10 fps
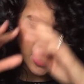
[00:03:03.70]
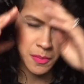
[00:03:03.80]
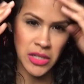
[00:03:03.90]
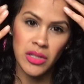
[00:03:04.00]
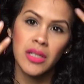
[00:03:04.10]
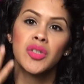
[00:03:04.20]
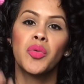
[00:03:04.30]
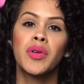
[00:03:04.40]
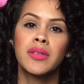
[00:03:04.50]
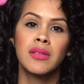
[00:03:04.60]
especially
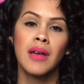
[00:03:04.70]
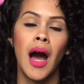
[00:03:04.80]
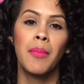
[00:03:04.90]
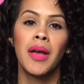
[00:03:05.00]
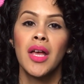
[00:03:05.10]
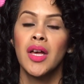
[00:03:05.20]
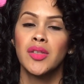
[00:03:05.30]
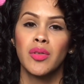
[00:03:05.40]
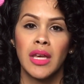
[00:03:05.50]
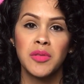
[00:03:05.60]
towards the top.
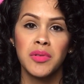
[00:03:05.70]
So that's